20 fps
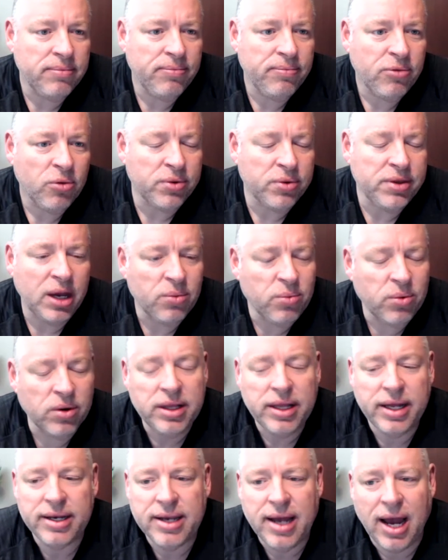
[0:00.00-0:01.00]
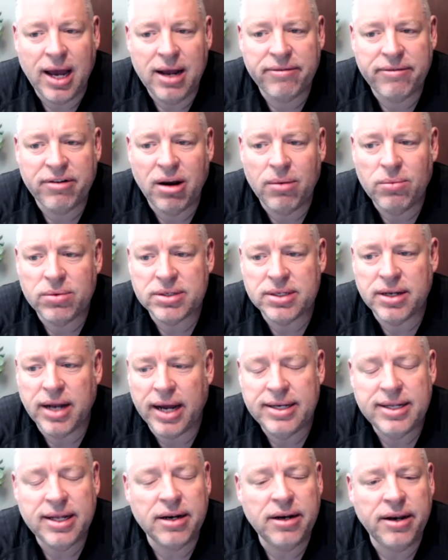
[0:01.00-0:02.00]
What they really died from was an
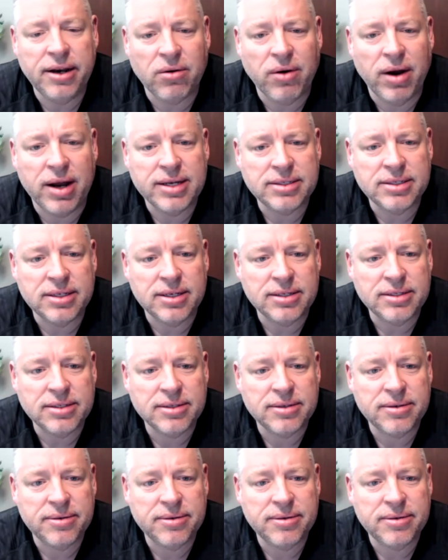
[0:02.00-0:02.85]
identity crisis.